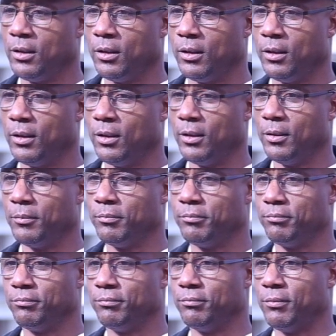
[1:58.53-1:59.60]

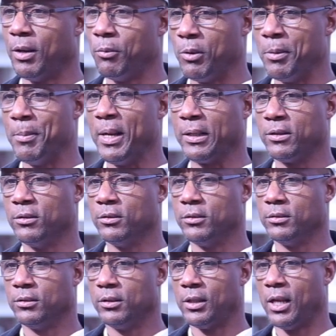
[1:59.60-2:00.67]
I went back to
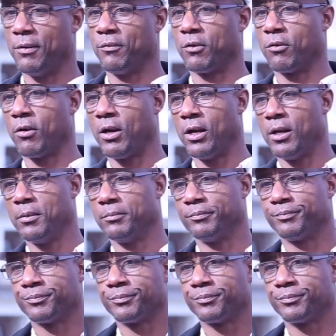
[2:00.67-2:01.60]
a life of crime.